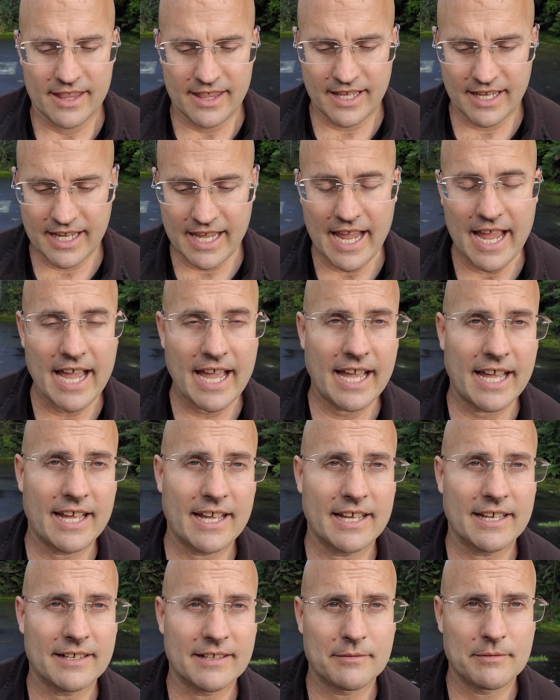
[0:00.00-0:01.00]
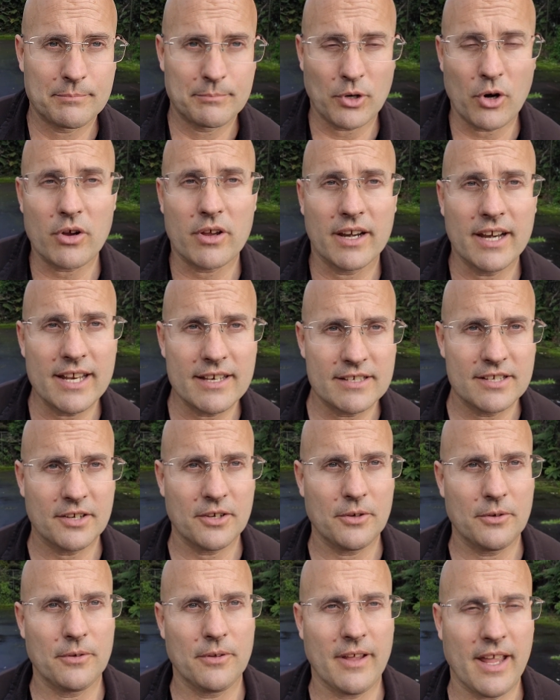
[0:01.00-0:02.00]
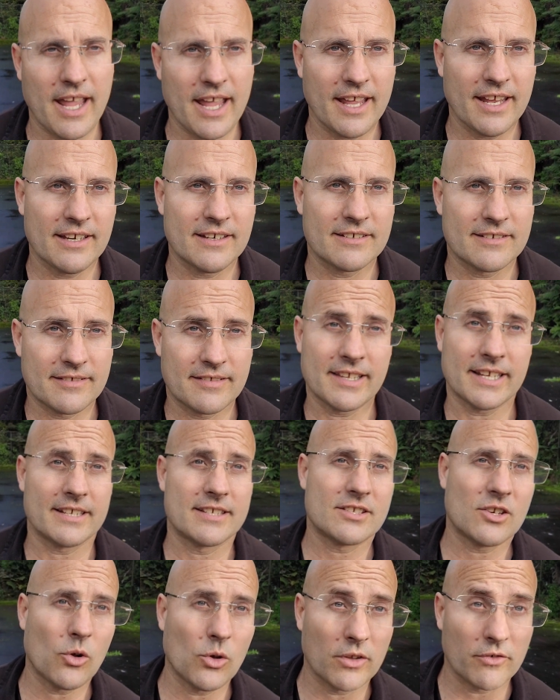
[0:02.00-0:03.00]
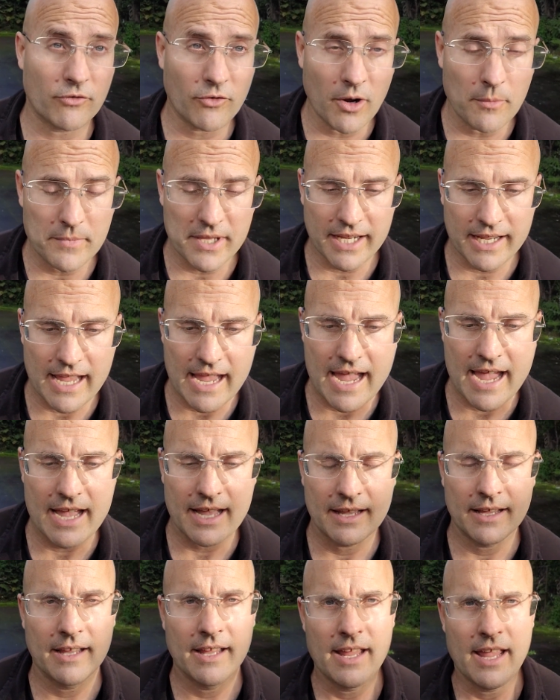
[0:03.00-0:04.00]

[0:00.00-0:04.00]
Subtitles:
their car broken into and things stolen from their car.